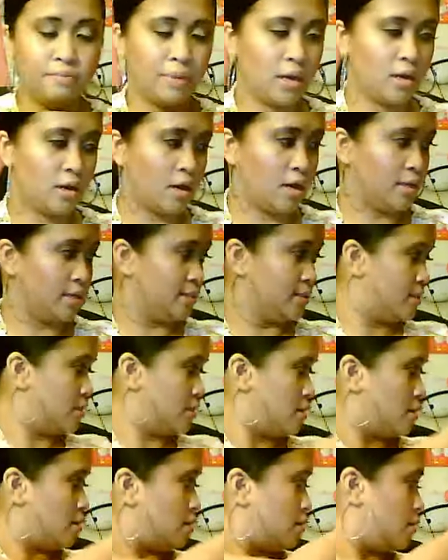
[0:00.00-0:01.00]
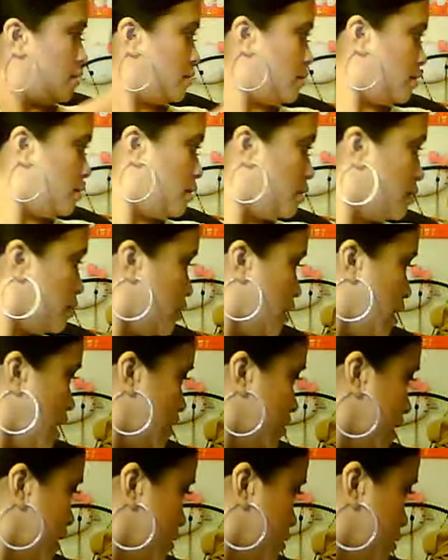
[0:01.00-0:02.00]
because I
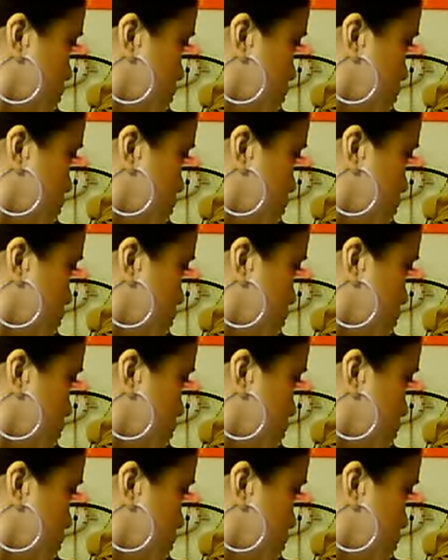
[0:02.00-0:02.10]
like them